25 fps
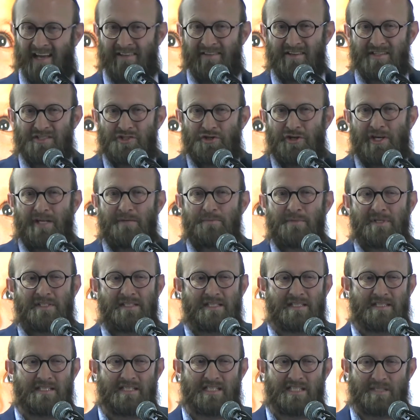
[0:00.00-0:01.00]
And this
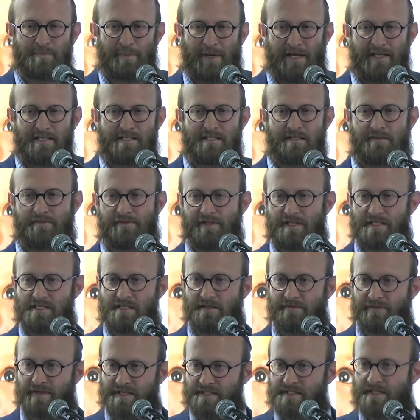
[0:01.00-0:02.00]
treatment is expensive. These
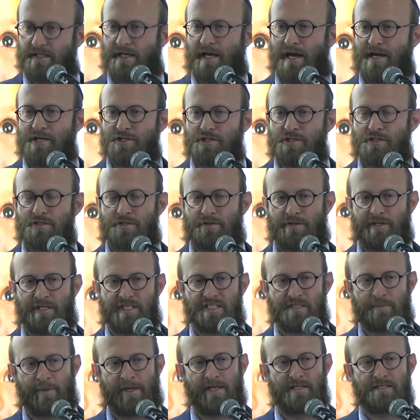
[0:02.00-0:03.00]
investigations are
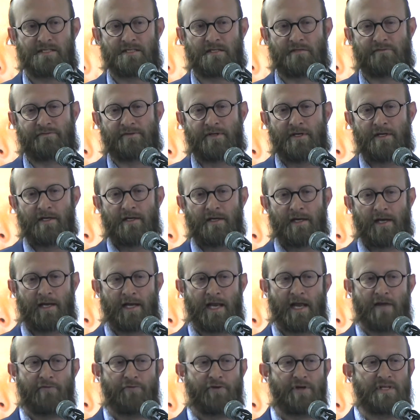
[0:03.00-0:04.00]
expensive,
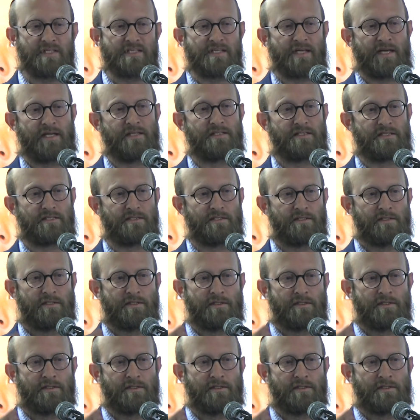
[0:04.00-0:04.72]
and every cent